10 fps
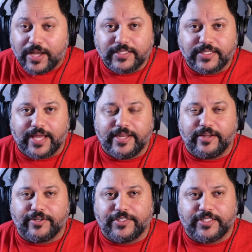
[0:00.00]
I didn't
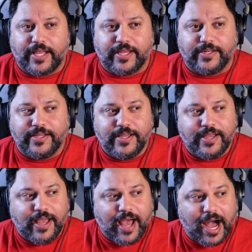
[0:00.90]
understand
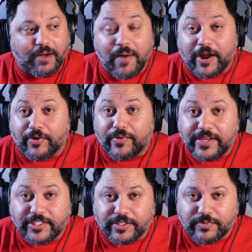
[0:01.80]
how
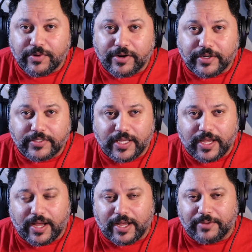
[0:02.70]
moderation worked.
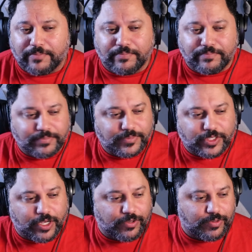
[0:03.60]

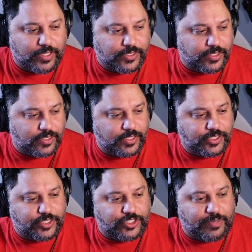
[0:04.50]
So let's
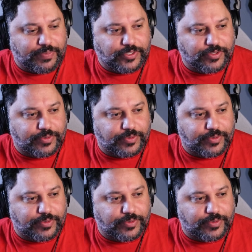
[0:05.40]
just jump into it real